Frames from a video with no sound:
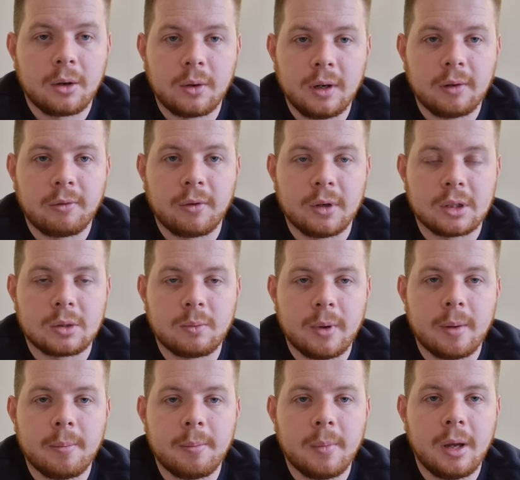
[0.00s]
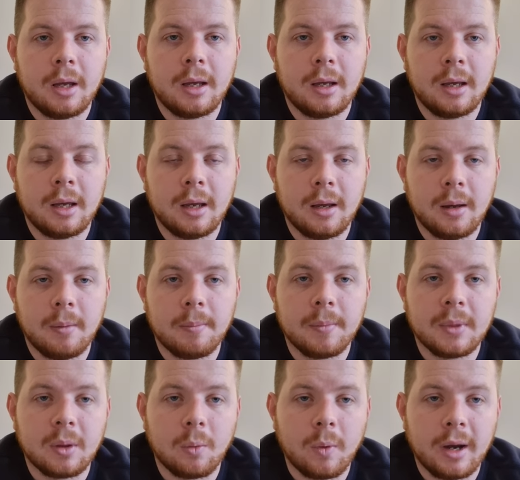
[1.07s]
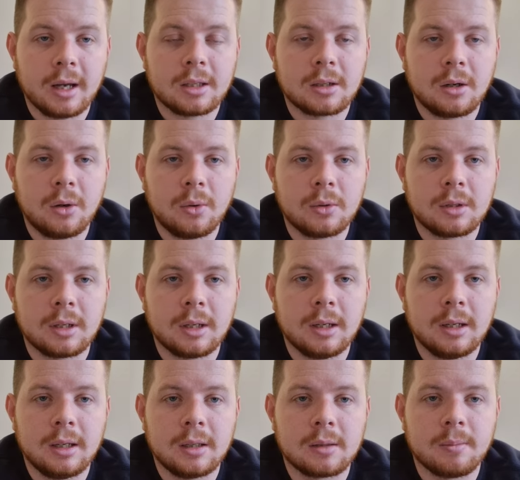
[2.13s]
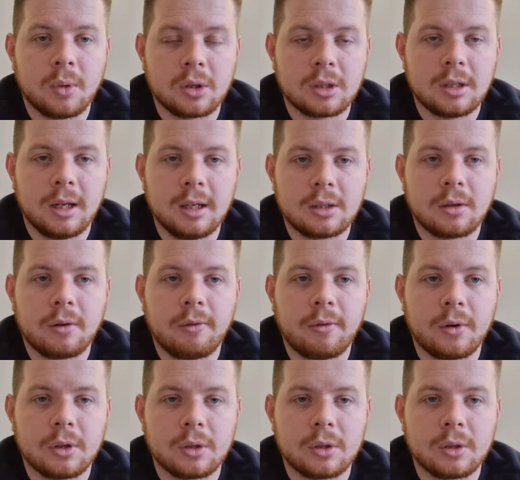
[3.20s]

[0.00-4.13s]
great for a swim. Um, the west coast is much nicer for